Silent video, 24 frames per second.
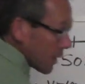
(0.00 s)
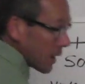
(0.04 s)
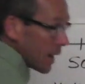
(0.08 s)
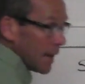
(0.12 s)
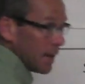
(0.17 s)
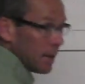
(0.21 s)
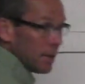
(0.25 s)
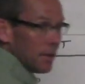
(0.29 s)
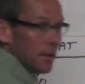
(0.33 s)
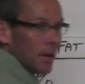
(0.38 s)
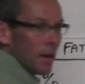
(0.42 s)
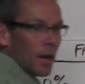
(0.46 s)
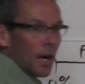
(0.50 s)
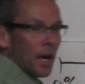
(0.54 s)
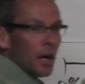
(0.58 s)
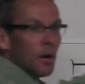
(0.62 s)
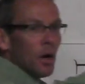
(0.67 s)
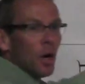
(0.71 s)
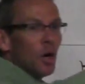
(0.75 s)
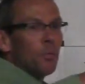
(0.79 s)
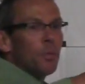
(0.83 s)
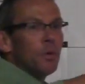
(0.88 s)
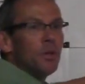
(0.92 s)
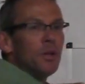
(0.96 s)
Okay,
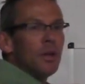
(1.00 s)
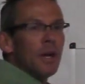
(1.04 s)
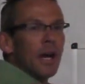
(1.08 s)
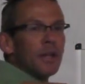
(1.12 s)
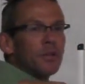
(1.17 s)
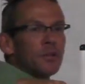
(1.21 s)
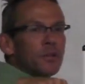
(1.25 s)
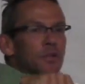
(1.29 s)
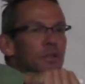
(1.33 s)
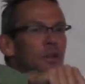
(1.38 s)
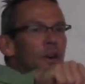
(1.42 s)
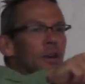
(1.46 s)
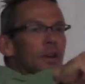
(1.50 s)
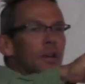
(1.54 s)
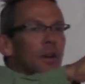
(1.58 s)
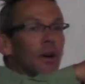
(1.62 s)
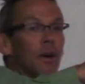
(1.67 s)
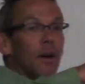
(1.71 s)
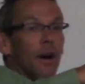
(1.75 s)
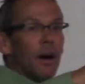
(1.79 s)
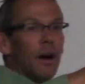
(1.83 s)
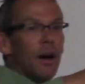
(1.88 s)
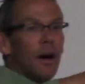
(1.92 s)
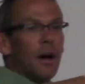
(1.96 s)
I'm hoping you guys are starting to
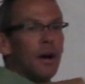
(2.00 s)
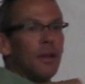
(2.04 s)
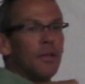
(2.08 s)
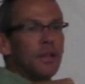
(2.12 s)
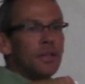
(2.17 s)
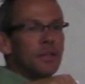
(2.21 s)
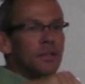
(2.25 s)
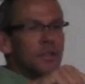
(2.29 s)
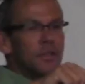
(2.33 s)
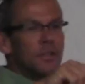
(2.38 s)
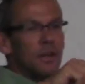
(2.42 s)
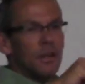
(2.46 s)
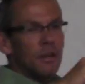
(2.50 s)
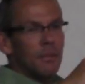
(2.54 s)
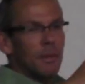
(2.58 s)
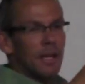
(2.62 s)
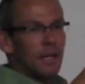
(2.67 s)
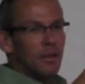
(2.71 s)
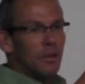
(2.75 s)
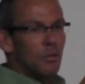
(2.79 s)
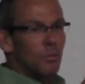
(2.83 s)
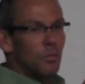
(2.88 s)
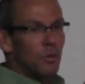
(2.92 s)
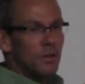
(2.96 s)
go, ah, this is starting to
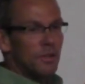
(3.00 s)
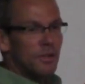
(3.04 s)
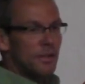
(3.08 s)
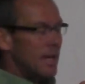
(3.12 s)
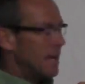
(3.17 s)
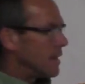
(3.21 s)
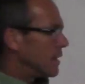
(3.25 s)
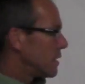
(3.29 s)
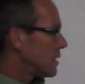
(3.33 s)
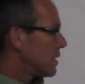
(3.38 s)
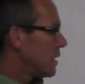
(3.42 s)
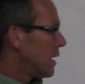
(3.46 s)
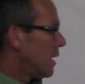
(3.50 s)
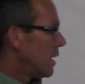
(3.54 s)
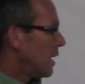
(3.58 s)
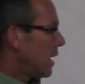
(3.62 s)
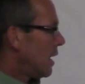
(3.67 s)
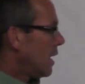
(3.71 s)
make a little more sense.